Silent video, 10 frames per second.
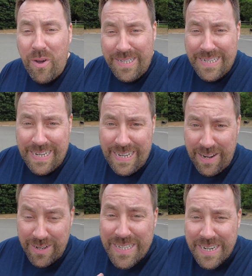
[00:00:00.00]
I did it,
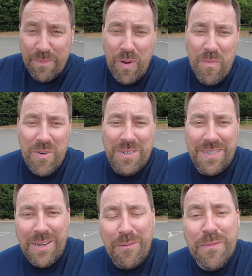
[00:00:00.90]
and I did it by
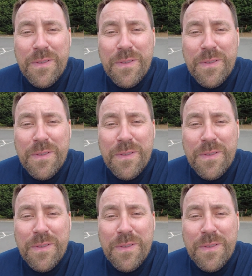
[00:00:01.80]
myself.